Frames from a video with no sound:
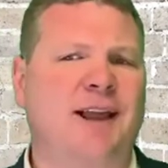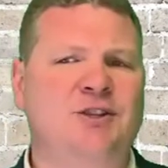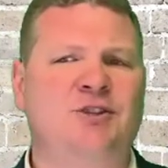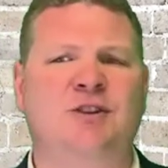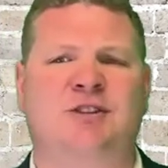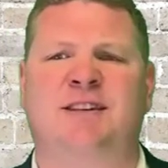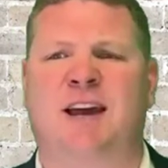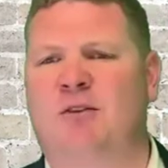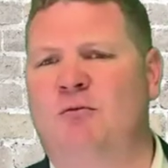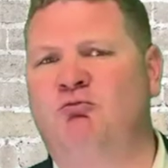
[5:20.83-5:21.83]
let's just
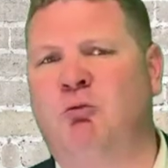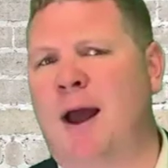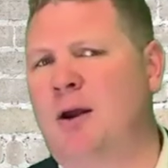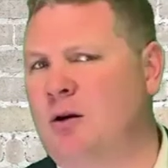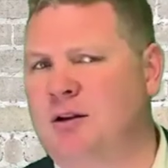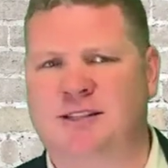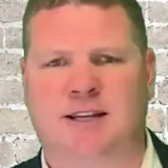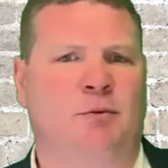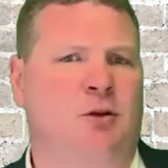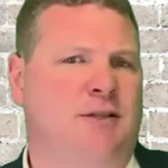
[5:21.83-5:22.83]
say rent on a
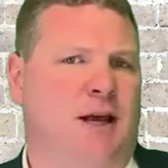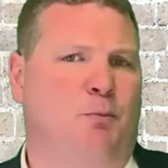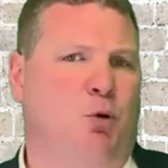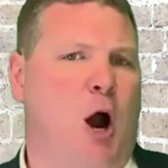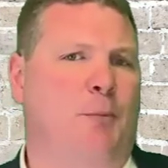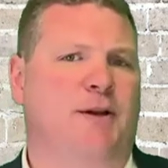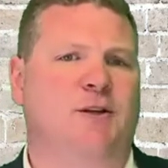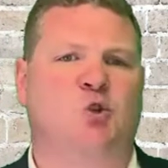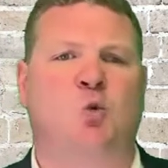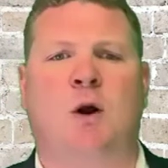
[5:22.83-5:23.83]
similar type property
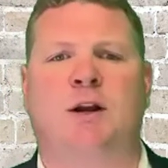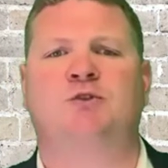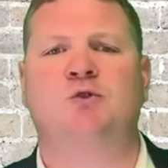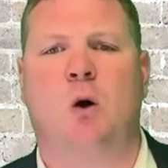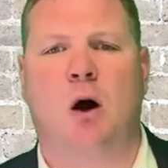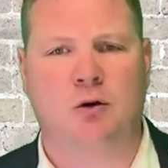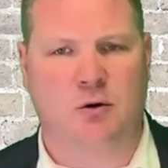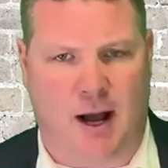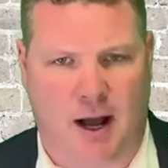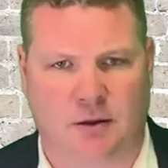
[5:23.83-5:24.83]
is two thousand two hundred
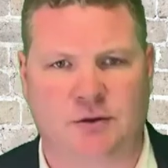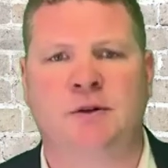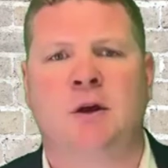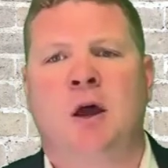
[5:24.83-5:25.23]
dollars